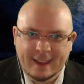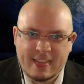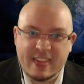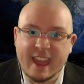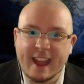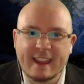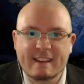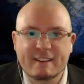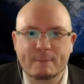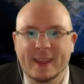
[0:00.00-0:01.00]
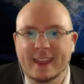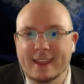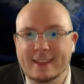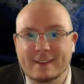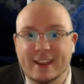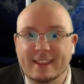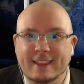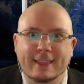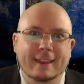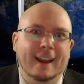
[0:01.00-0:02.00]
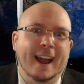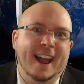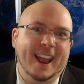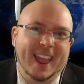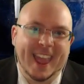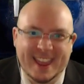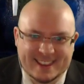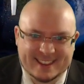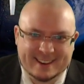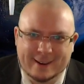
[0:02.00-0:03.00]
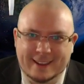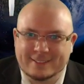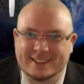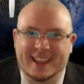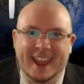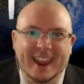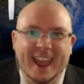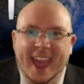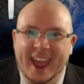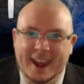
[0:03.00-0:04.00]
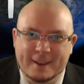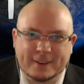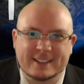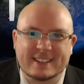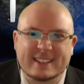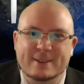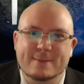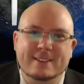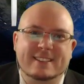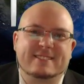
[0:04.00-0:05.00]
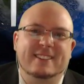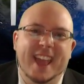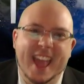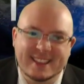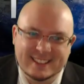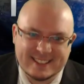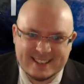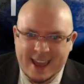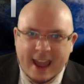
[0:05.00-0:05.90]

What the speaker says: The ISPs have a strong history of staying ahead of consumer trends.